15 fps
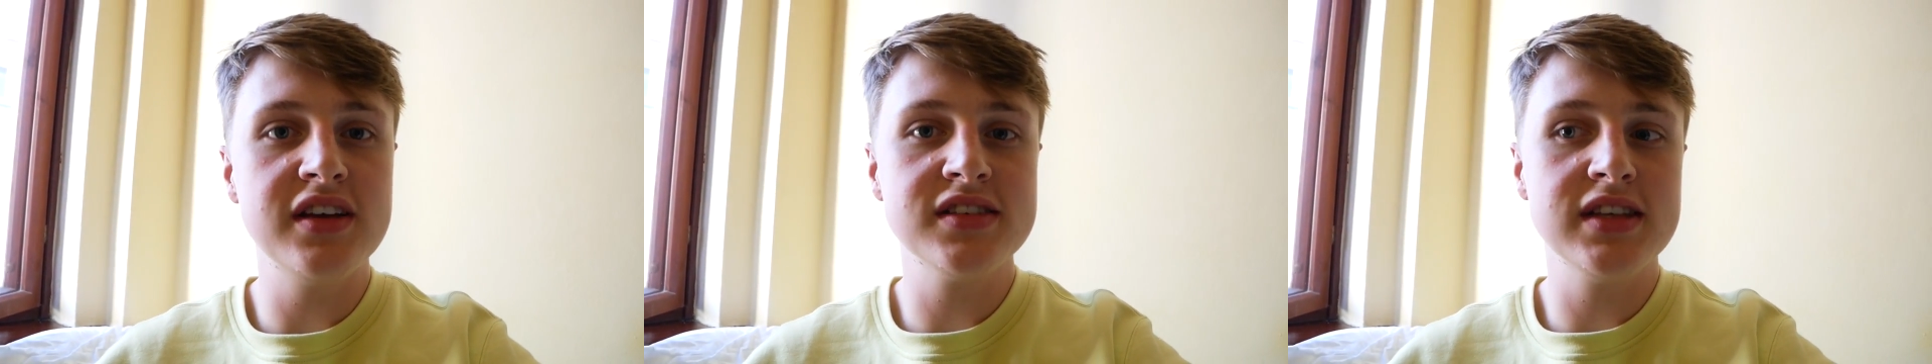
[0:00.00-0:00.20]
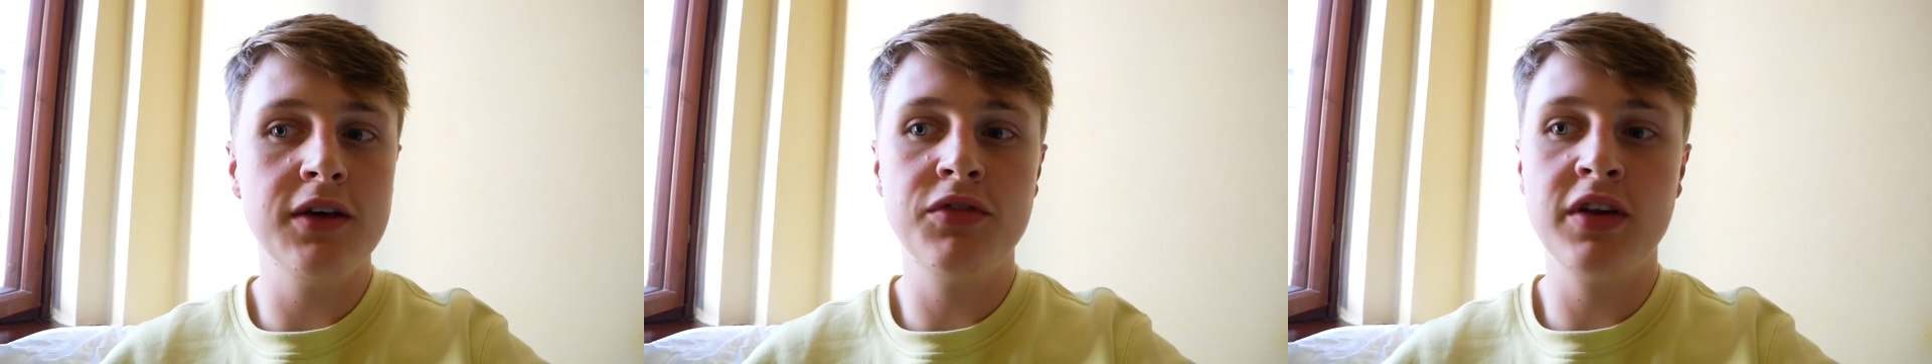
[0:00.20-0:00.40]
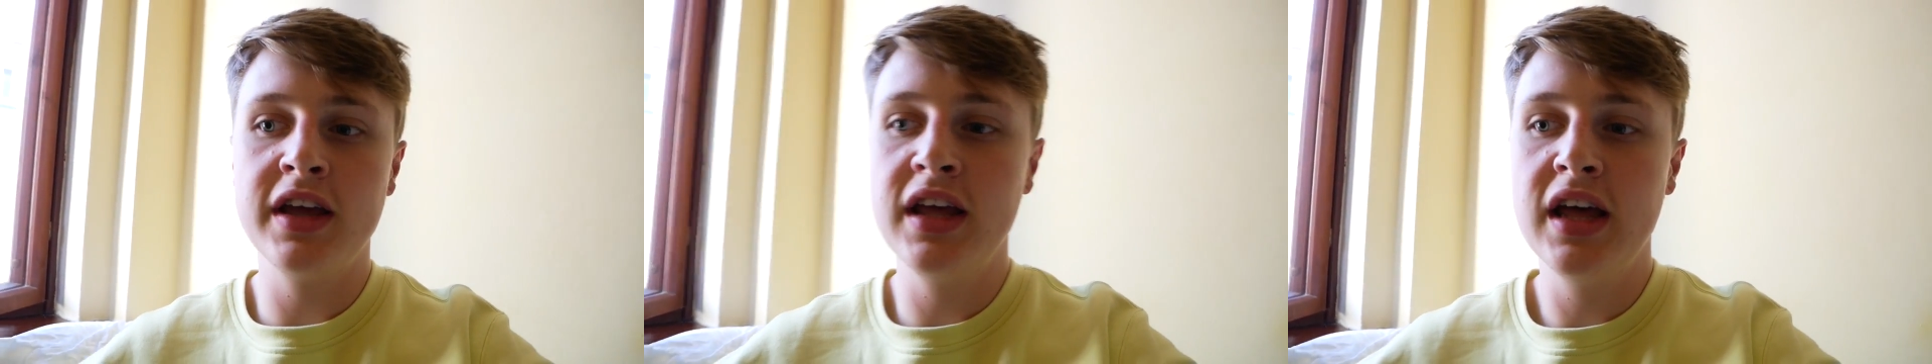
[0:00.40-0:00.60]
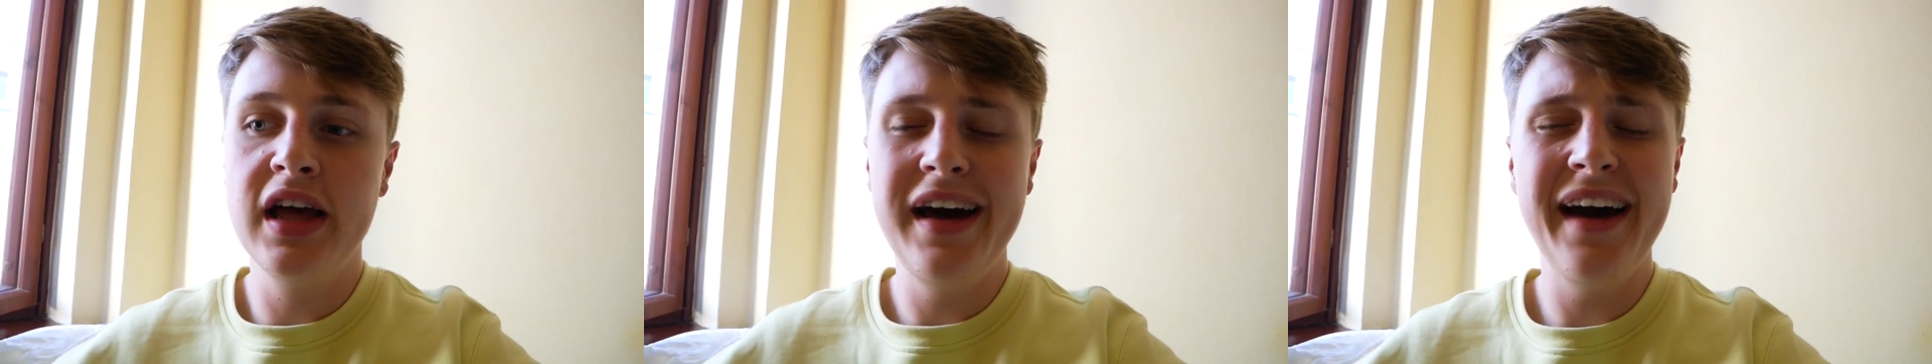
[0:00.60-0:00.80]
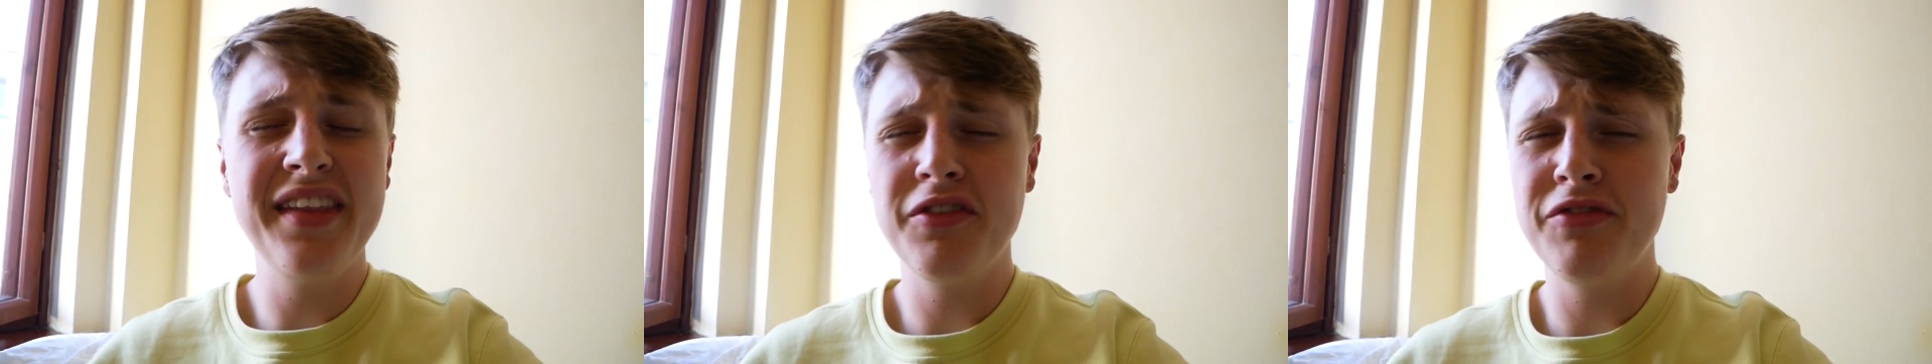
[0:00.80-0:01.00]
is lovely.
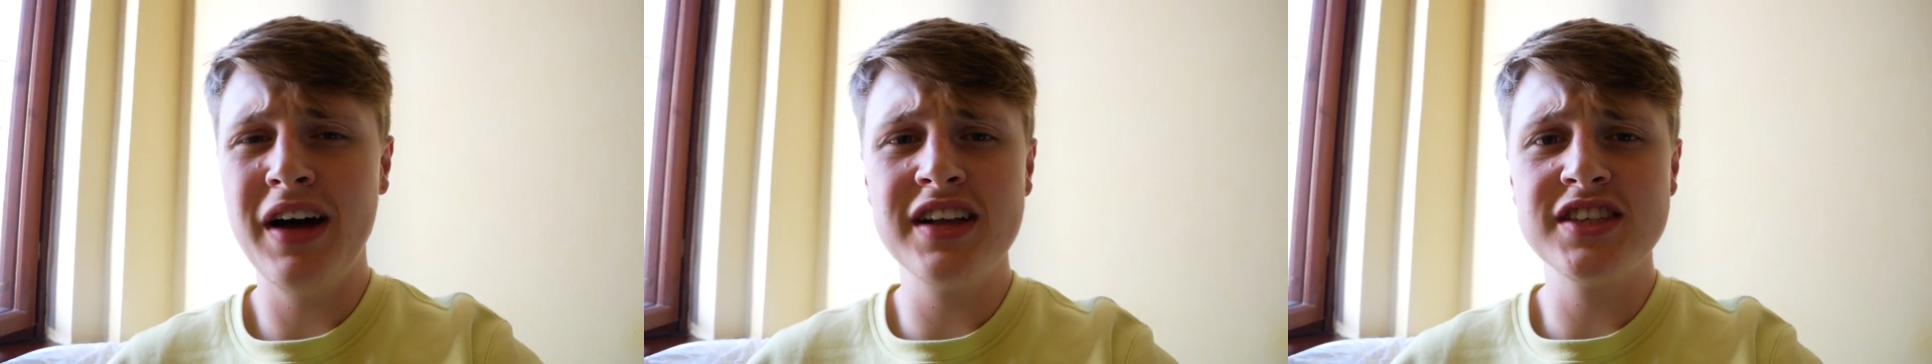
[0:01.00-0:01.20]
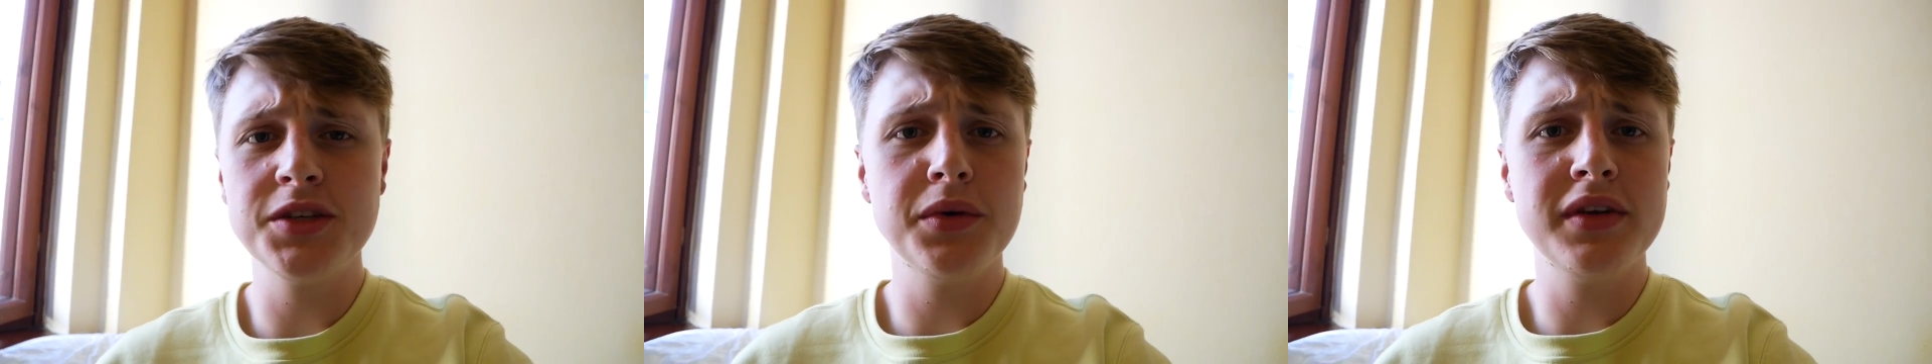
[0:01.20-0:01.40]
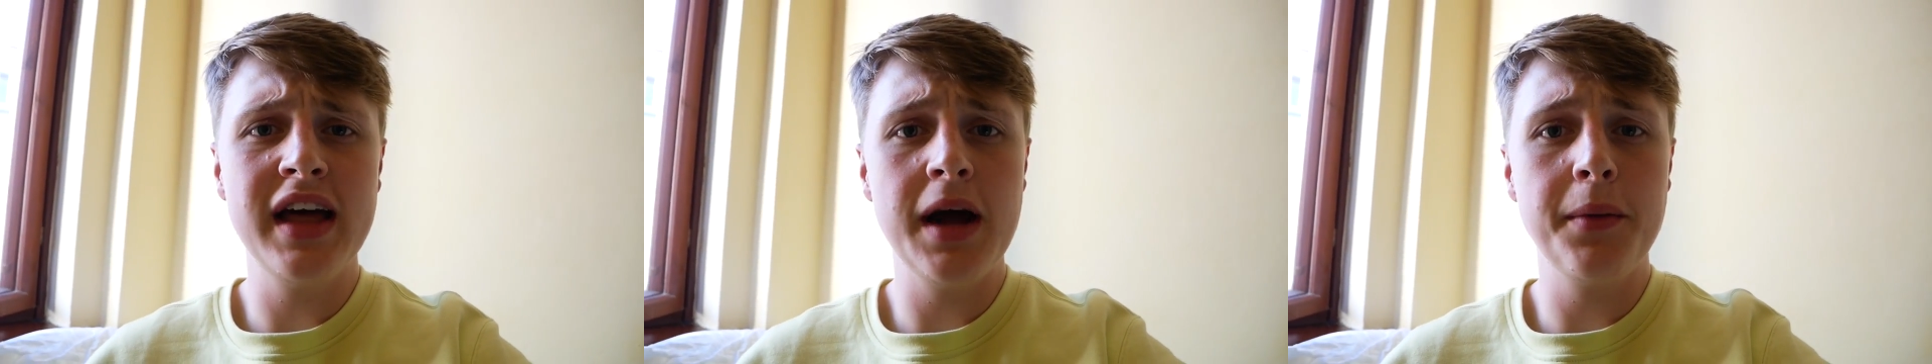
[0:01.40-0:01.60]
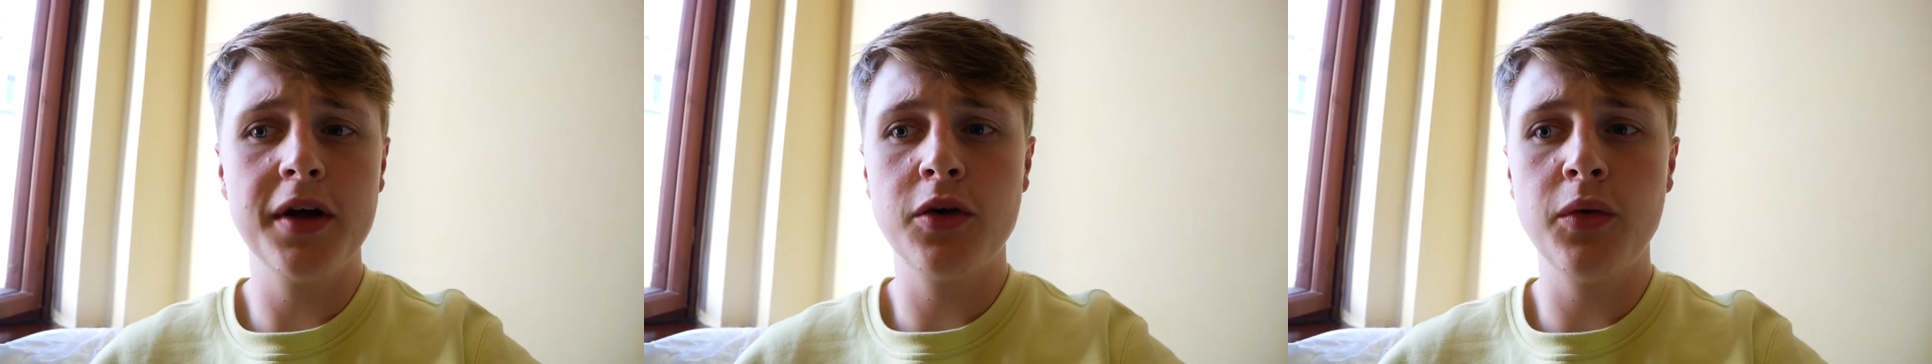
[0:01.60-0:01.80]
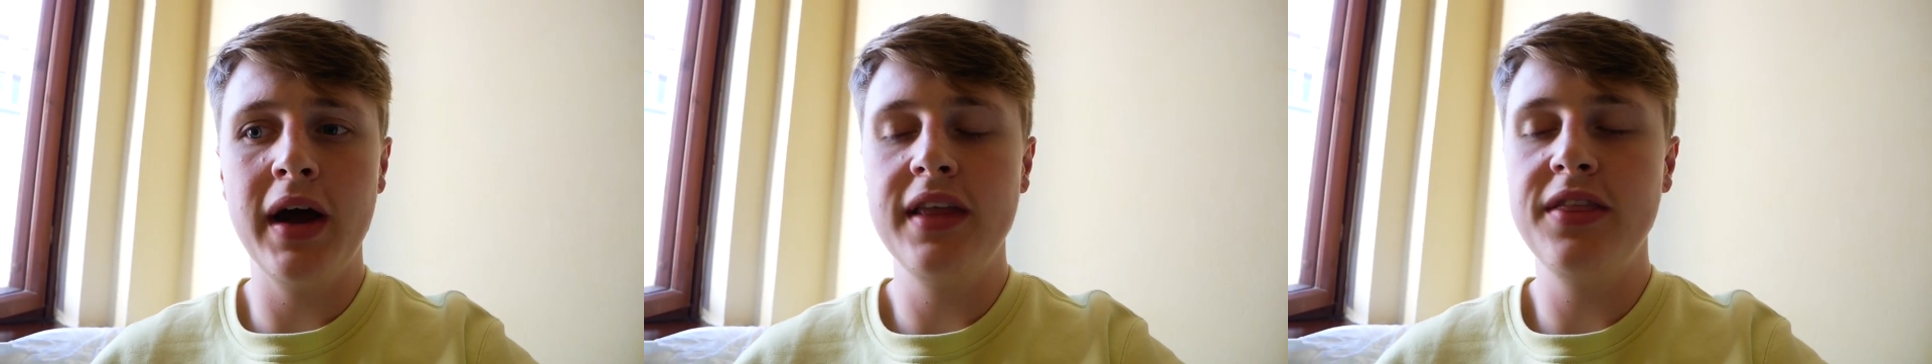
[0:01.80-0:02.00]
And the fans that were there were
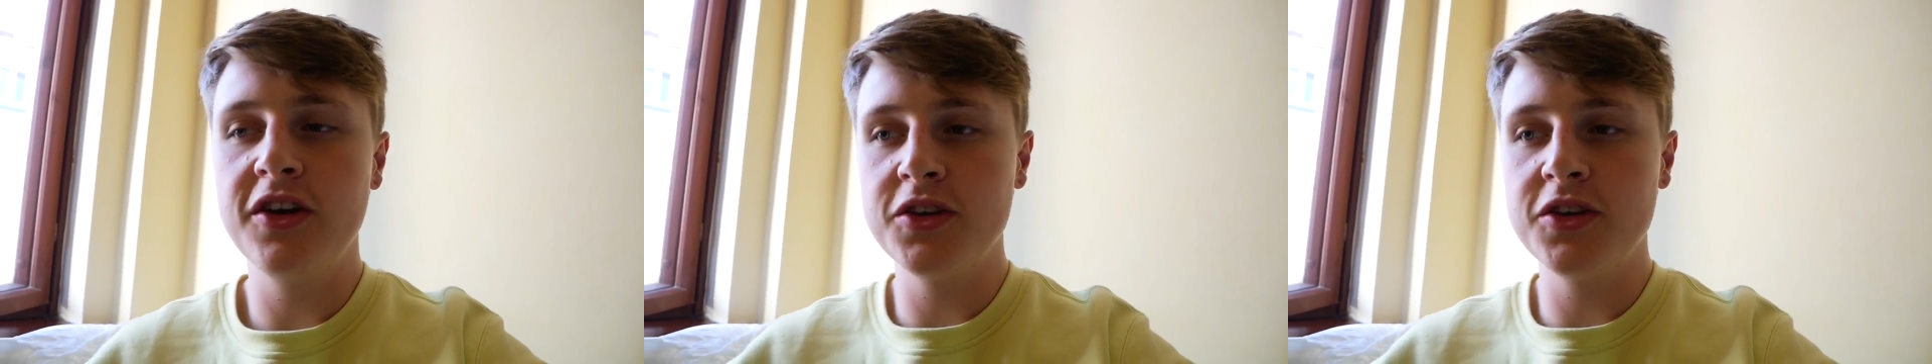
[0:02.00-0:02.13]
great.